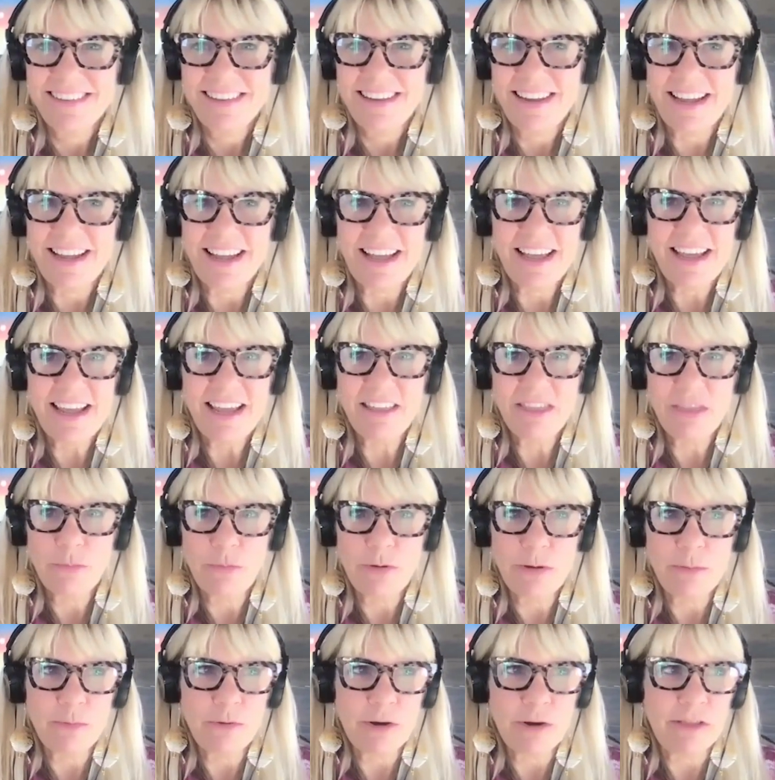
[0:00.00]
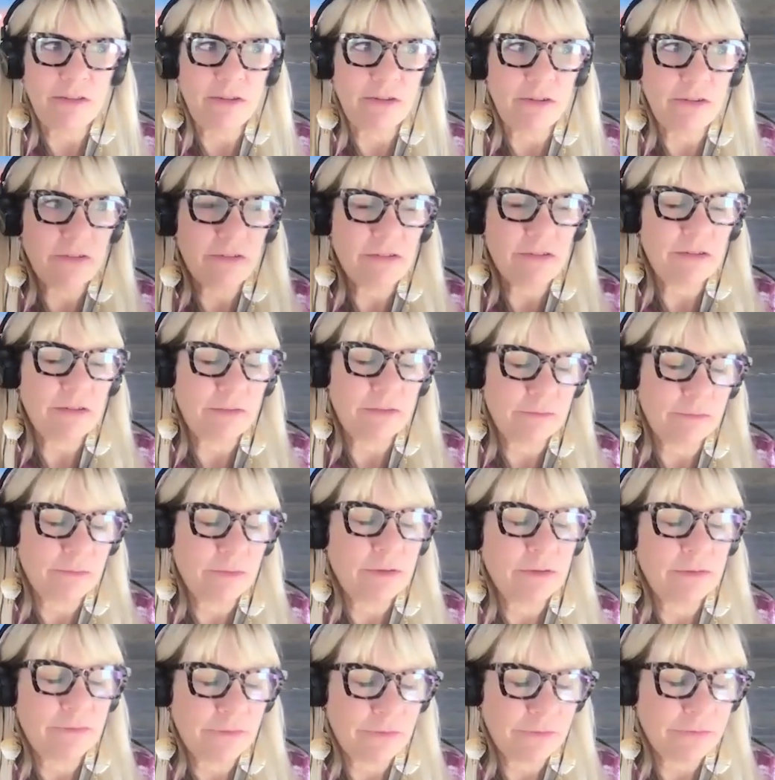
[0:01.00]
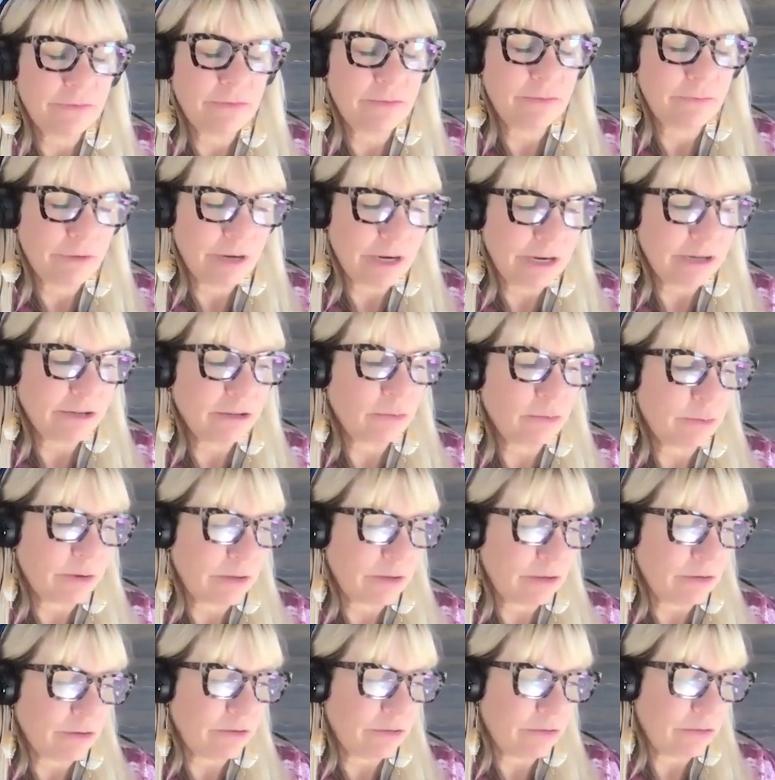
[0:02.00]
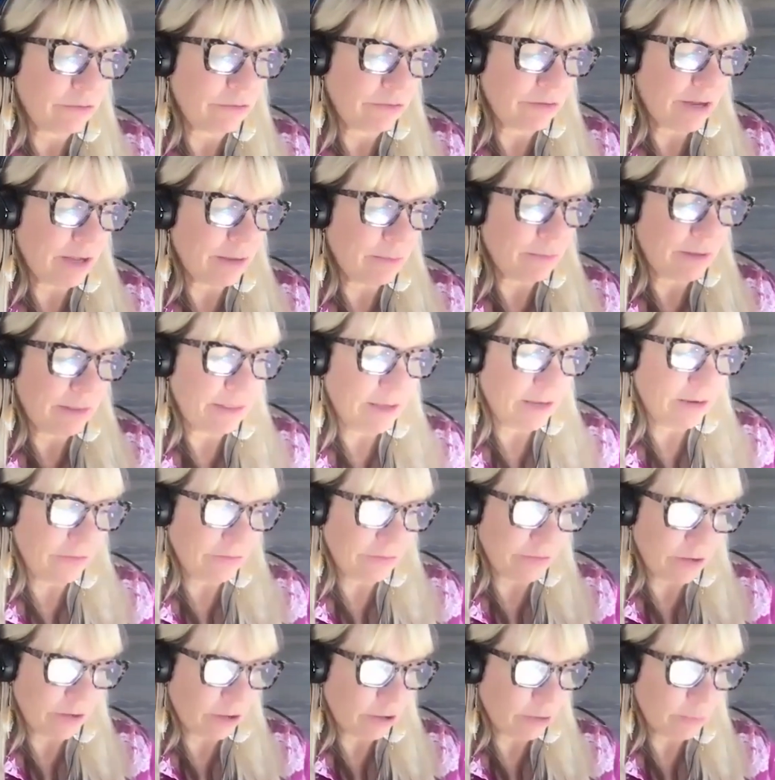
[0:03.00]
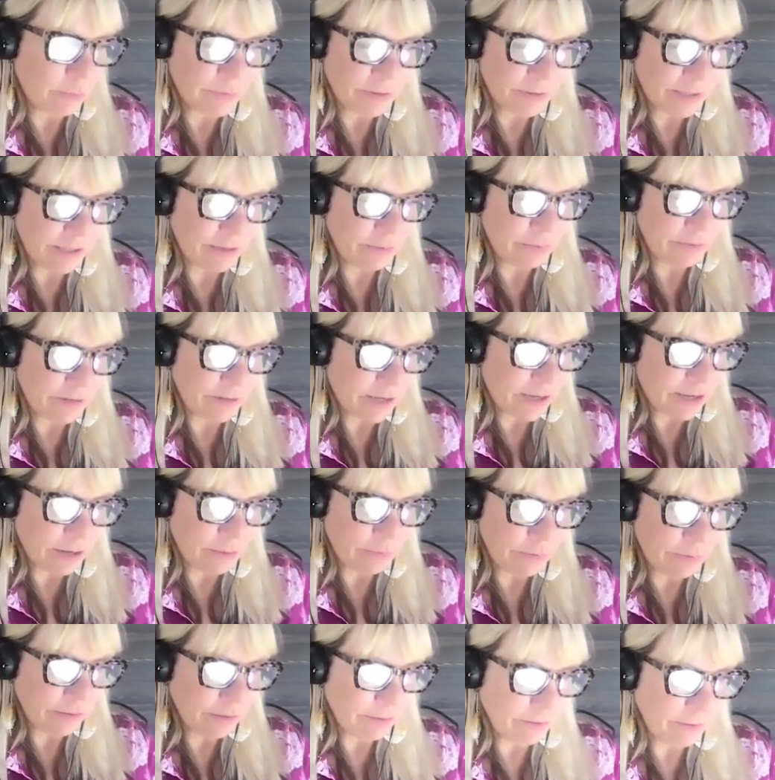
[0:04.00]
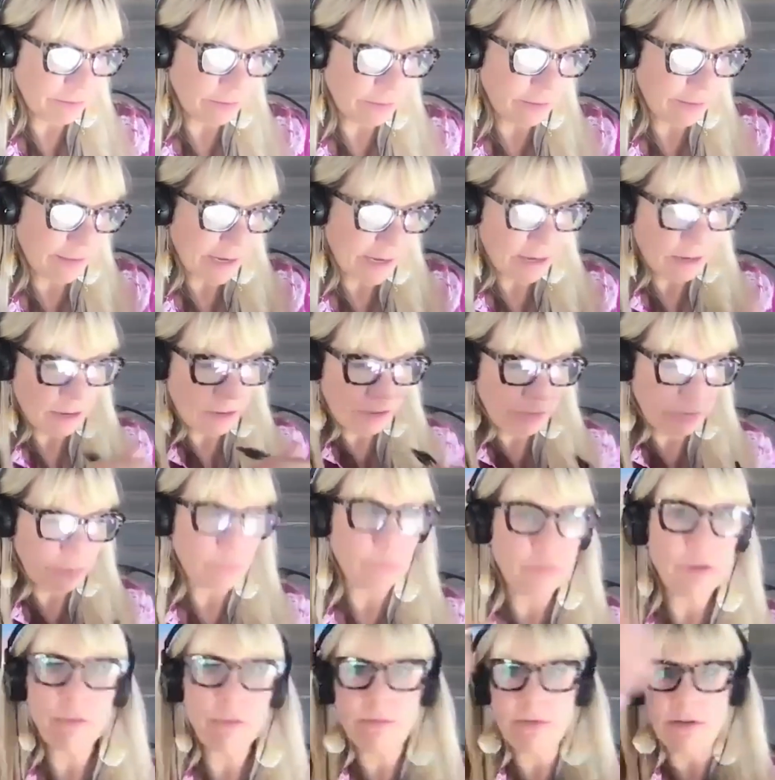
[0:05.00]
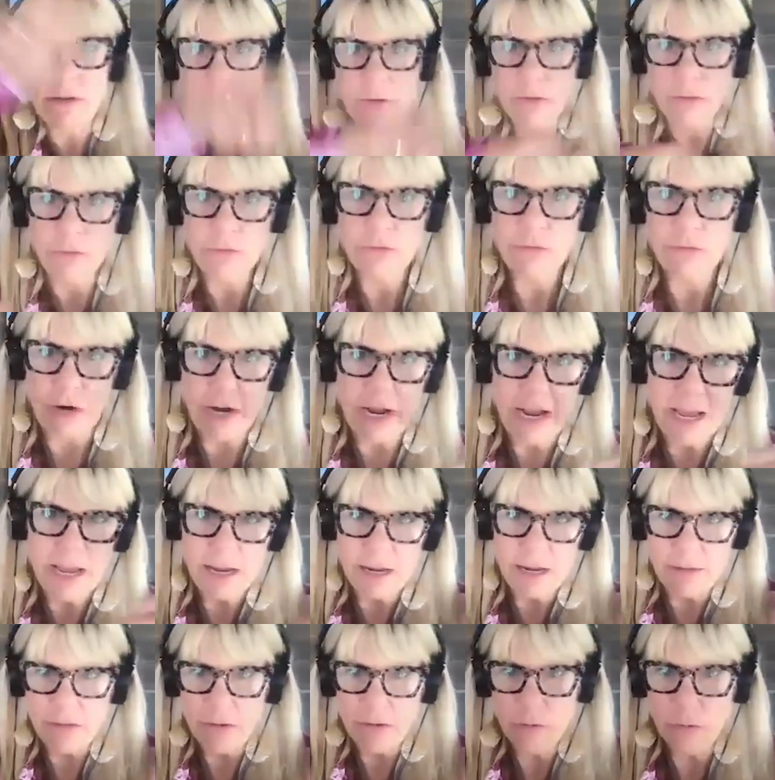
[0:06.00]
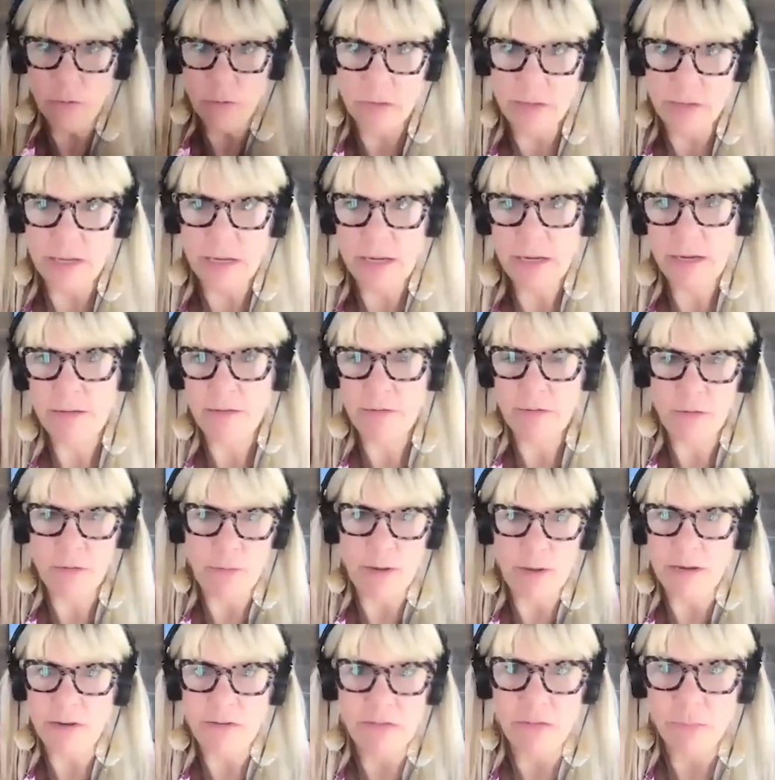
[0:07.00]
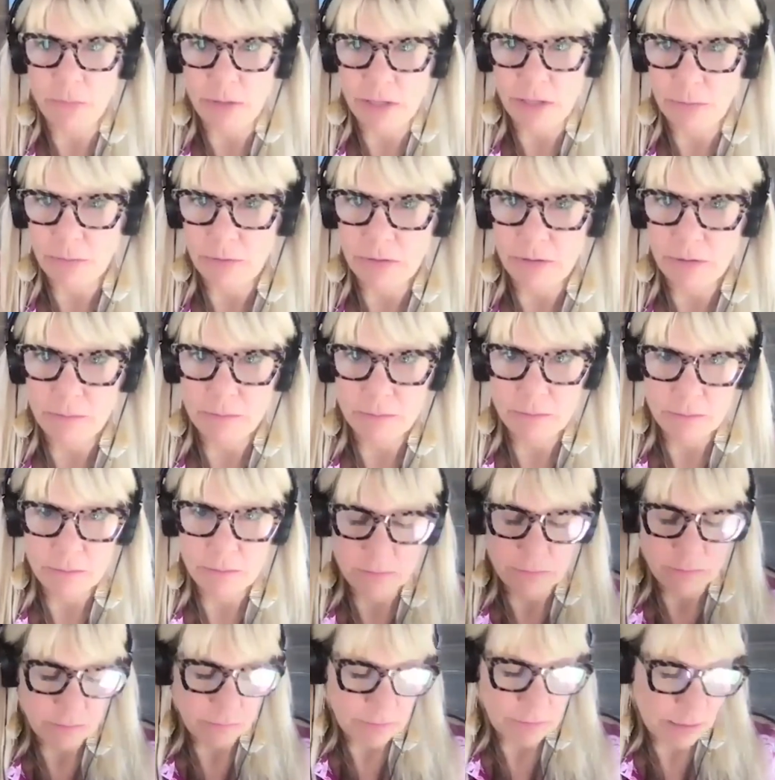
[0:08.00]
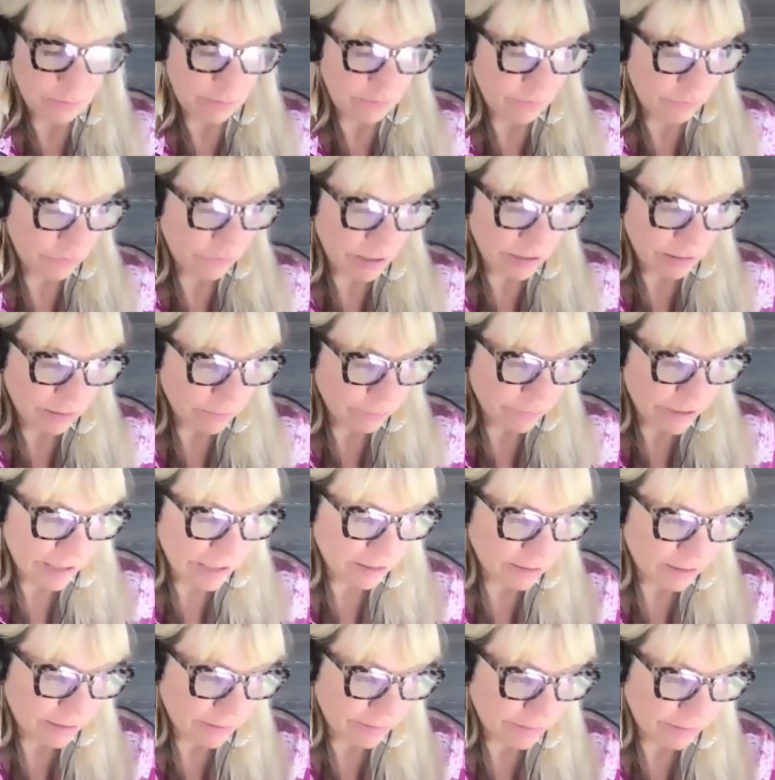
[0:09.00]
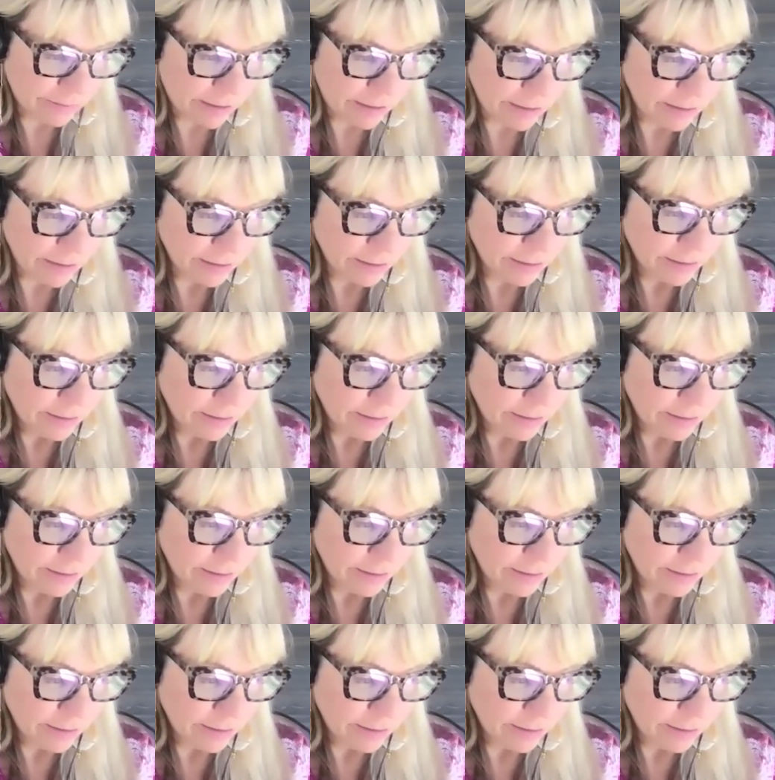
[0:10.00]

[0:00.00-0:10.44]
yeah, I had three brothers, uh, regular brother and two step, and they used to all play with the Hot Wheels, and they had all the lip de loo track and the whole mm-hmm. thing. And so I used to play with them. I was yeah. right right alongside.